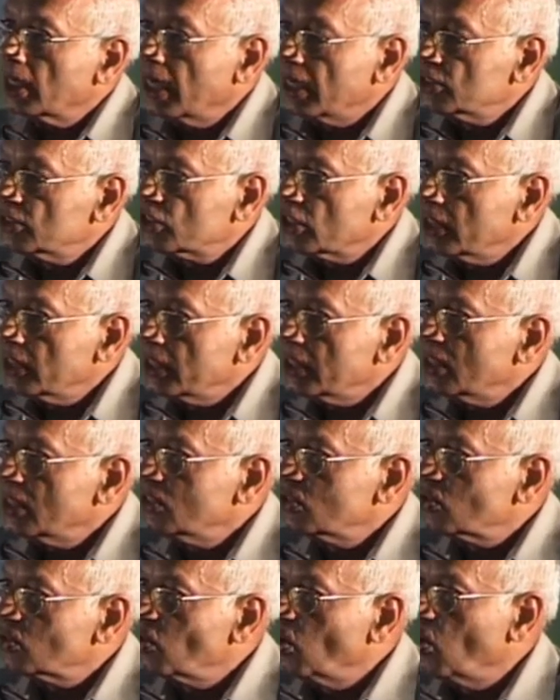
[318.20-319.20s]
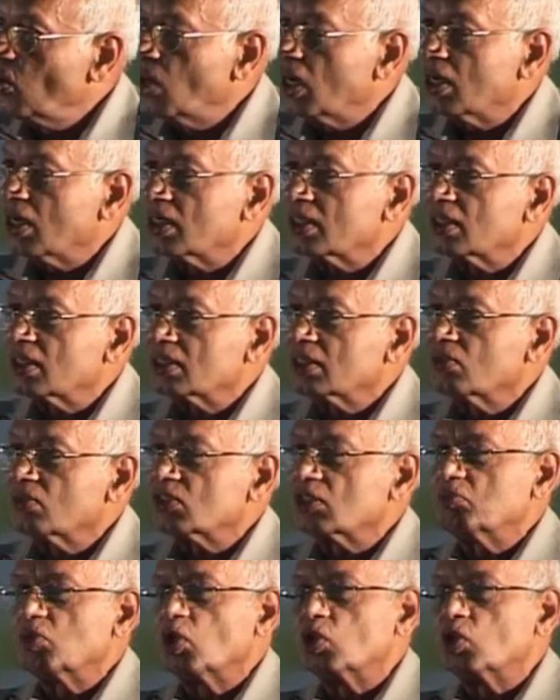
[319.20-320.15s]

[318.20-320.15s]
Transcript: entry into Goa, there was a